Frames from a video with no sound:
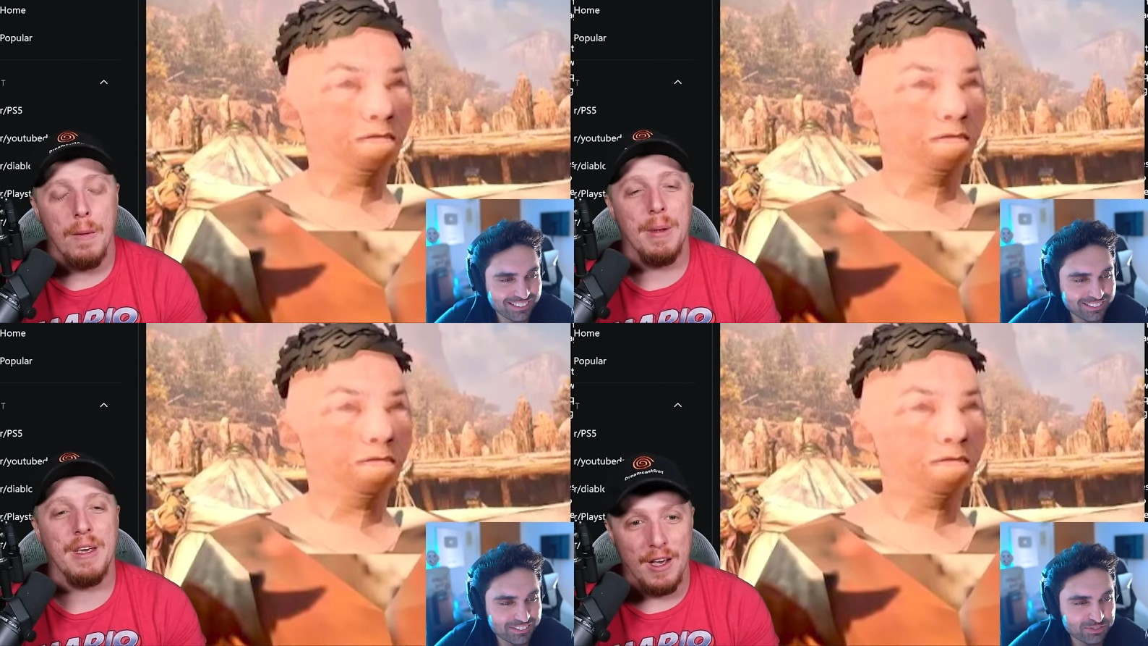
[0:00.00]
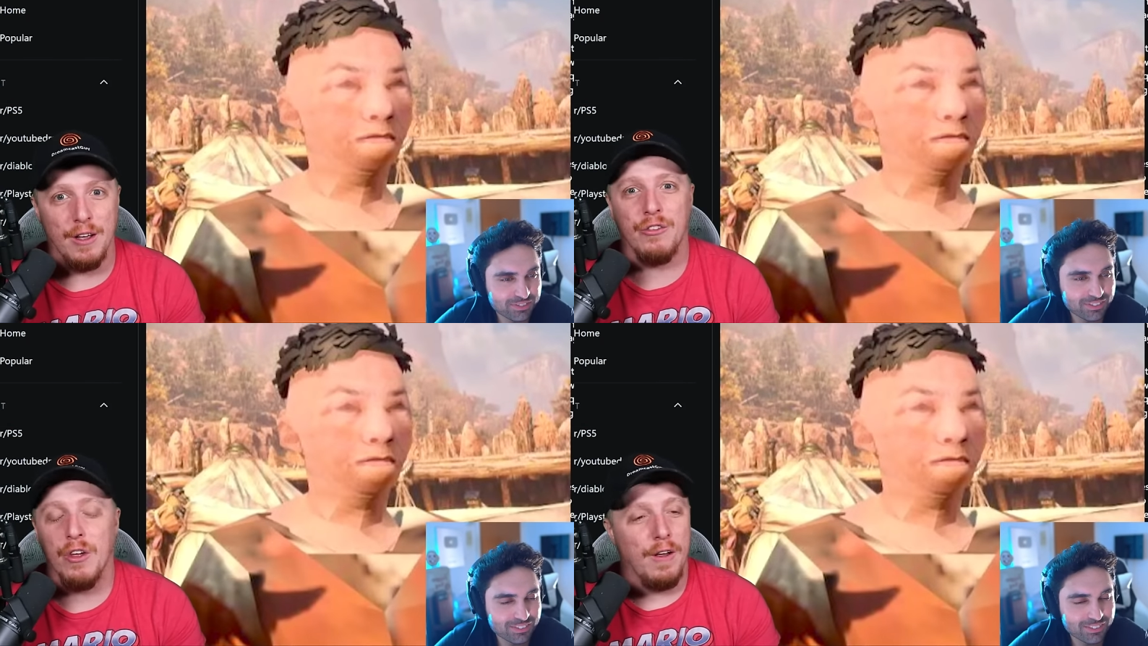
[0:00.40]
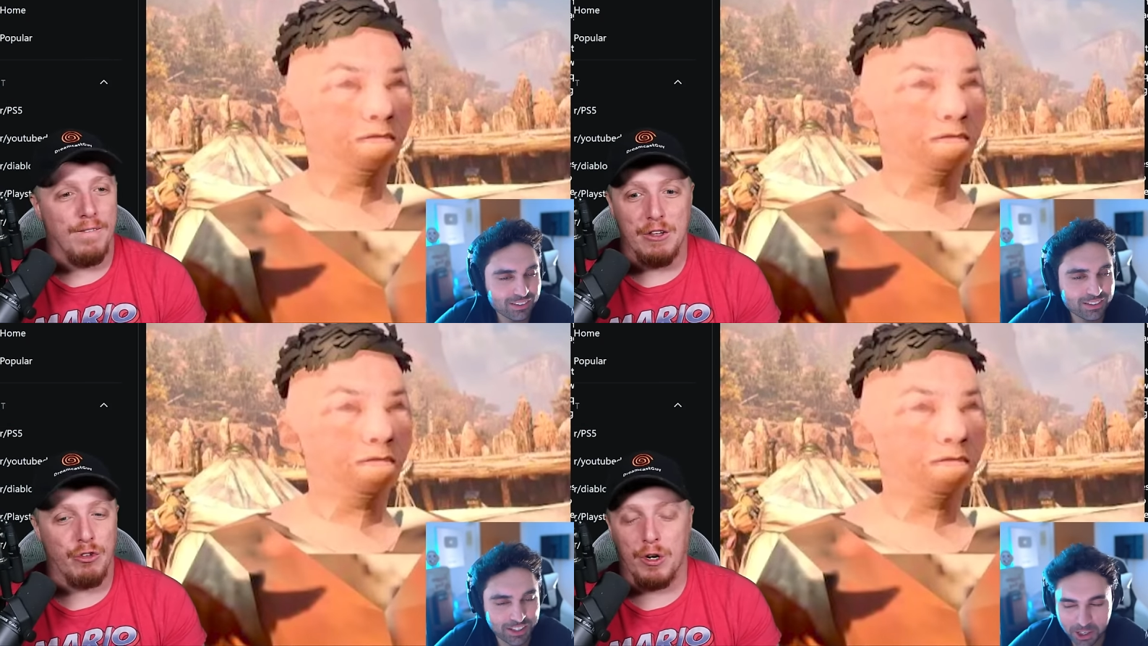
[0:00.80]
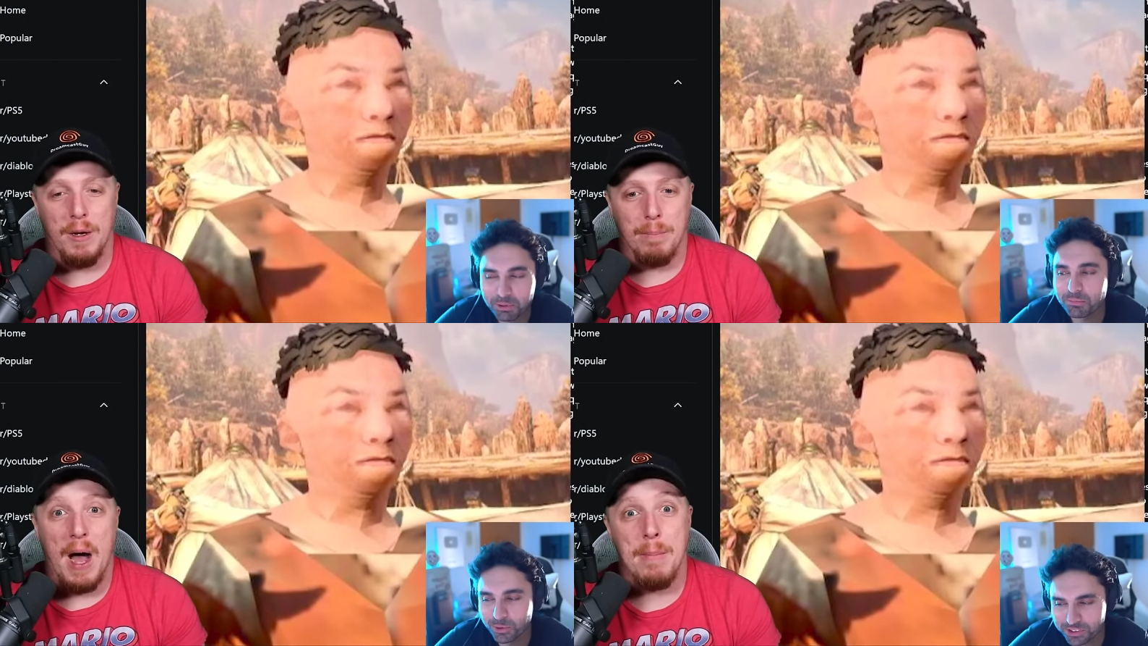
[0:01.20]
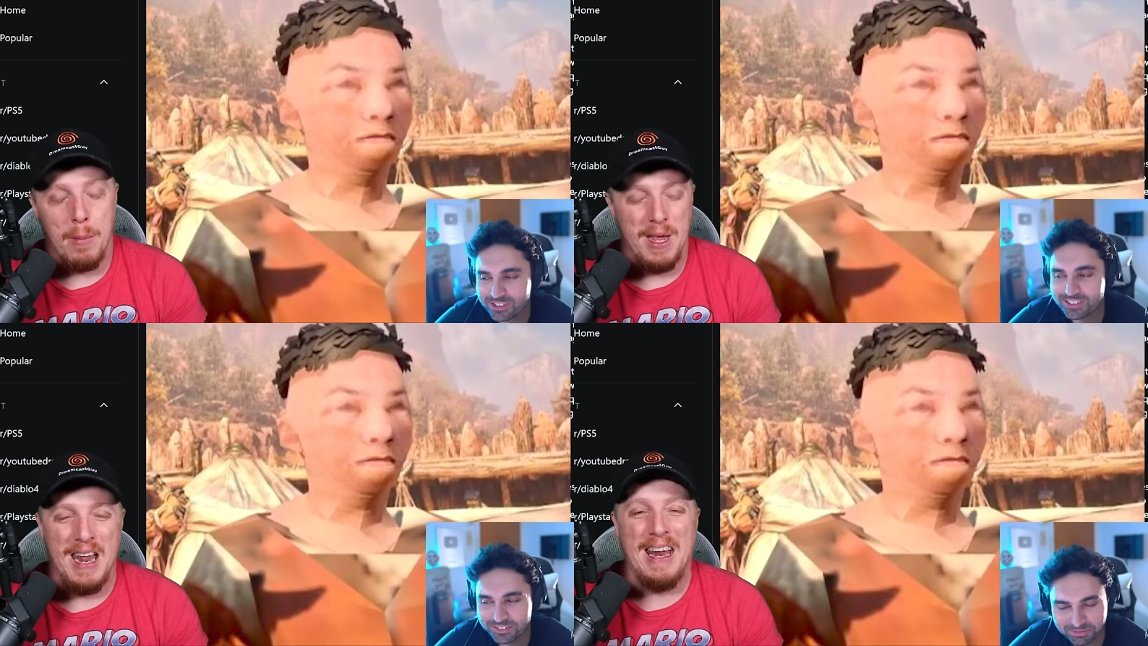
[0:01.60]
Speaker 1: because it's Damn trying to boys. pop them